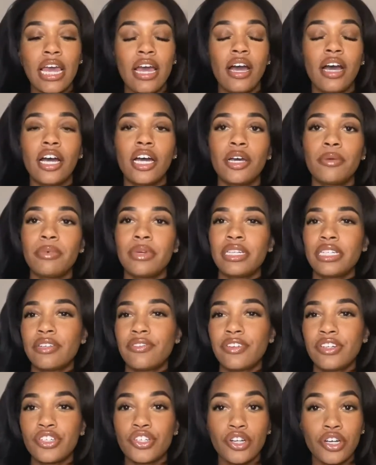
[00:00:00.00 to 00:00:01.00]
and
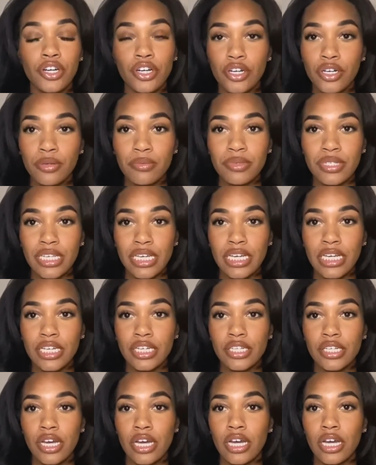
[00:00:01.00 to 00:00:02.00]
different terms
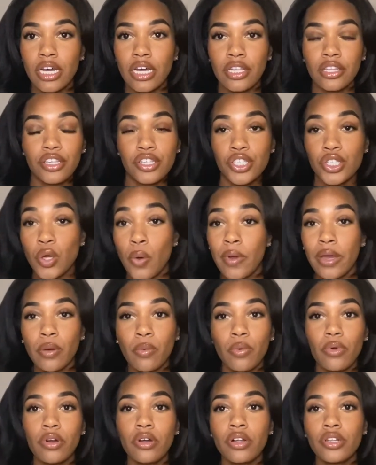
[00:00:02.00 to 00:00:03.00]
in the sewing
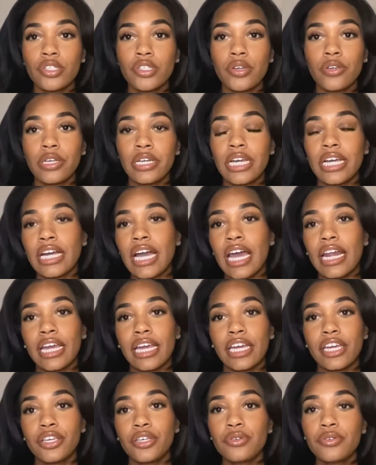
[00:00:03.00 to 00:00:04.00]
world so you can kind of
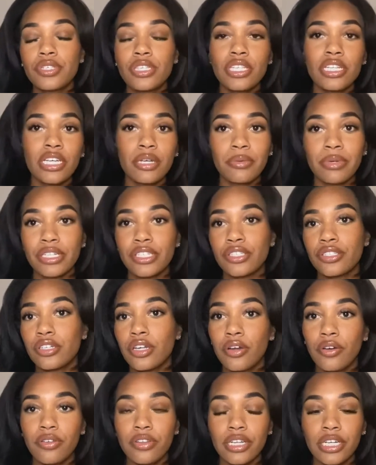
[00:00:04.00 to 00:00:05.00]
get used to them, get to
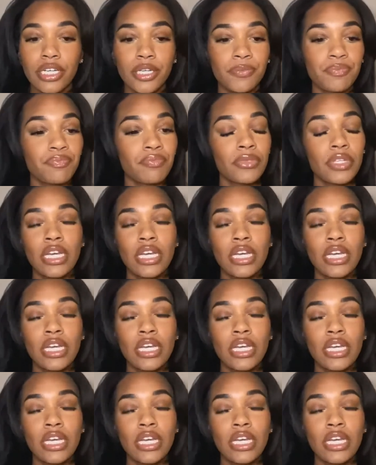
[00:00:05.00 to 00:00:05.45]
know them.